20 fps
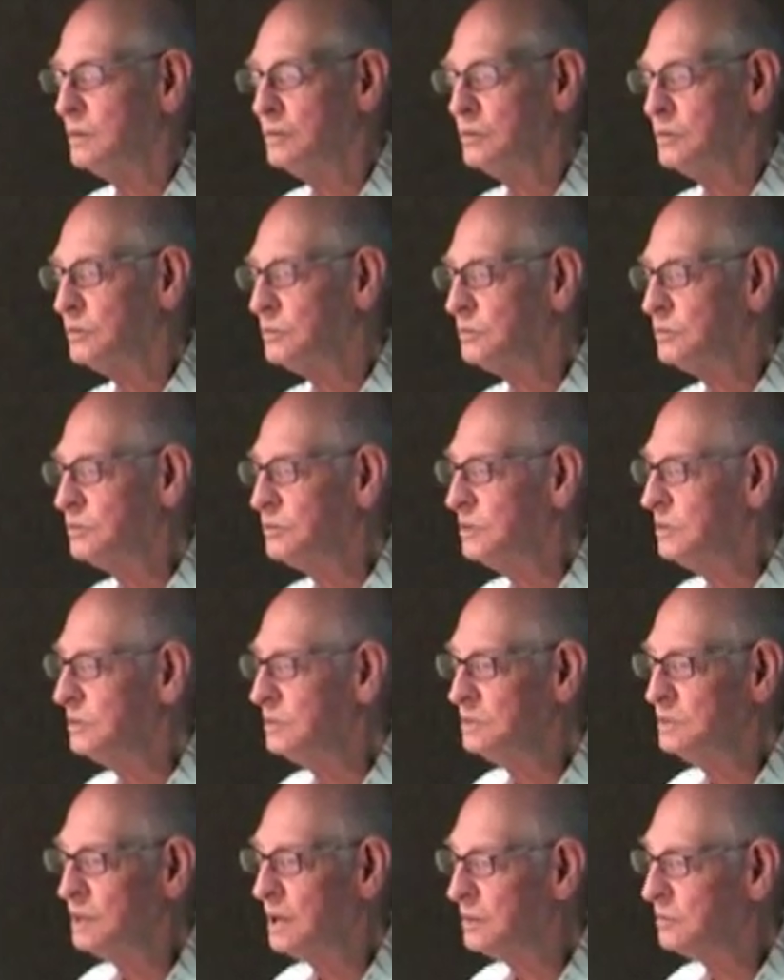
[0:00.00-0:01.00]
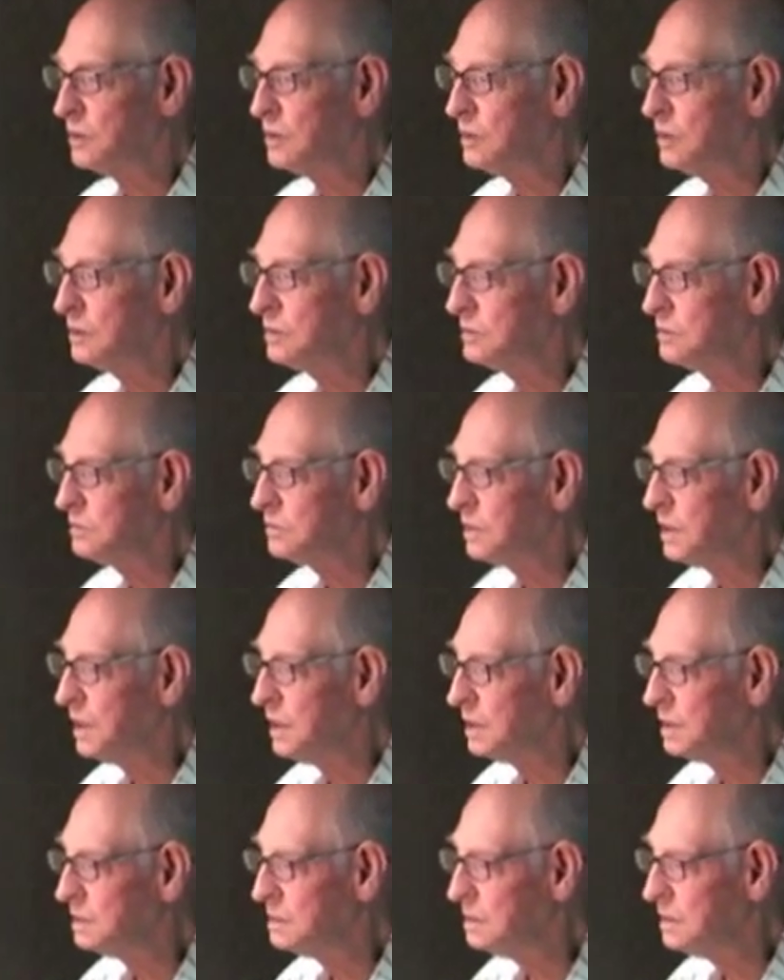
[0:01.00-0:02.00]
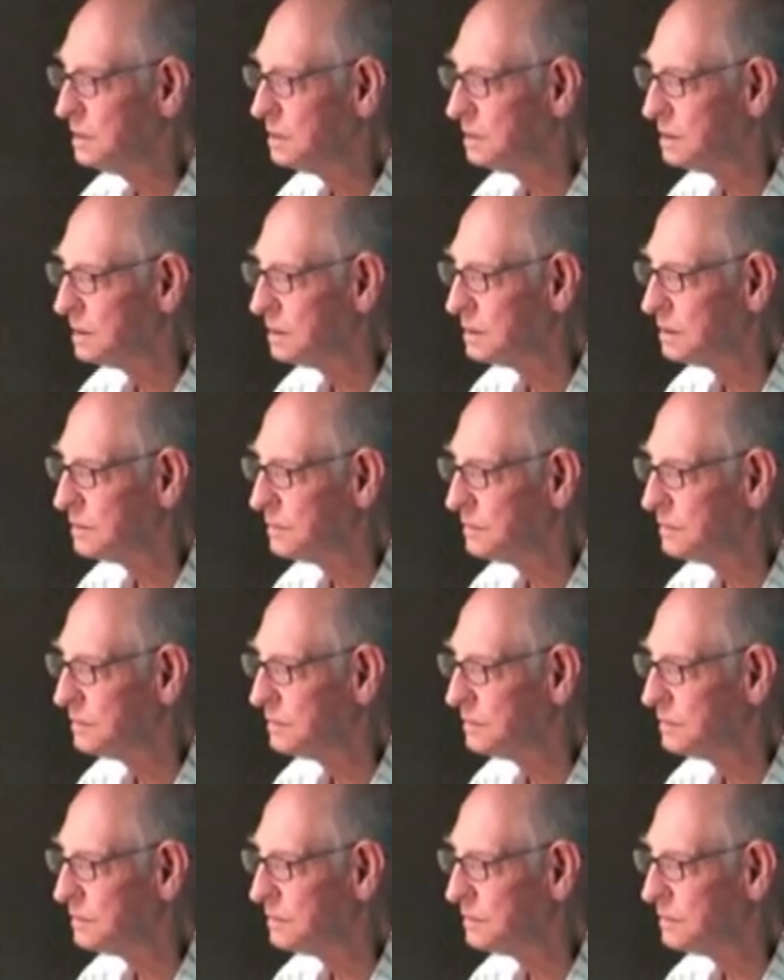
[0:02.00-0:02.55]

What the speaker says: She'd never heard of Candida.